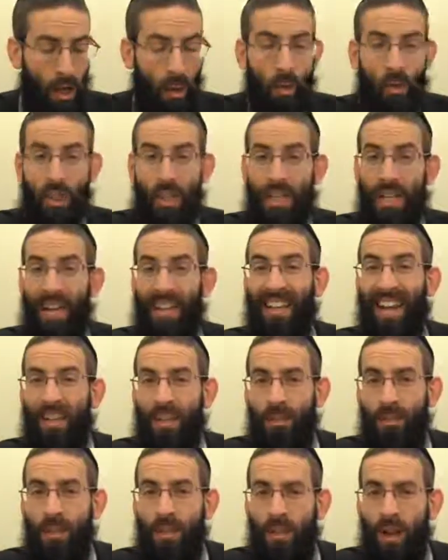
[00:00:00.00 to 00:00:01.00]
which is not allowed
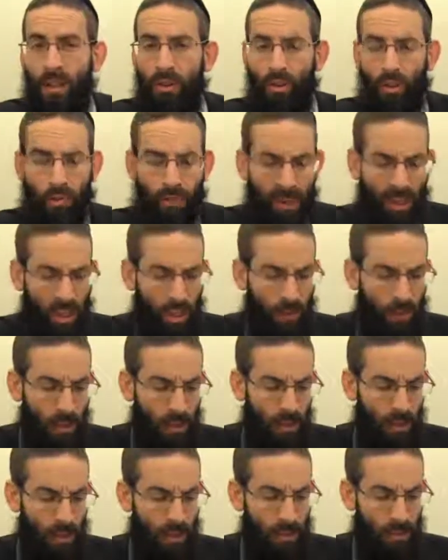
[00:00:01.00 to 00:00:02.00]
to be done during Ben
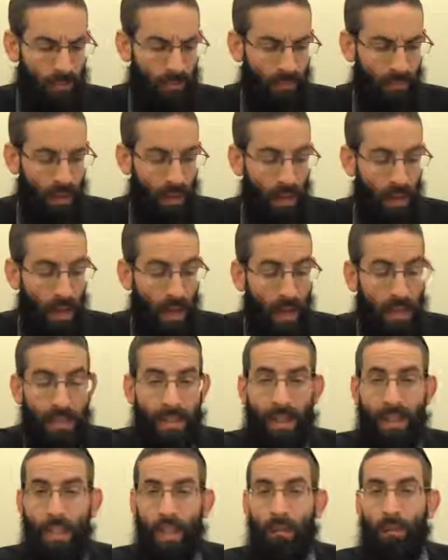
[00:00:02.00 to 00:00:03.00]
Hashmashas.
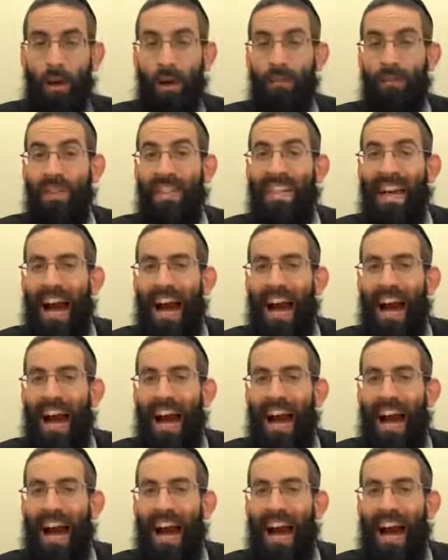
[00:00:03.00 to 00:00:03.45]
Says the Gemara, Vei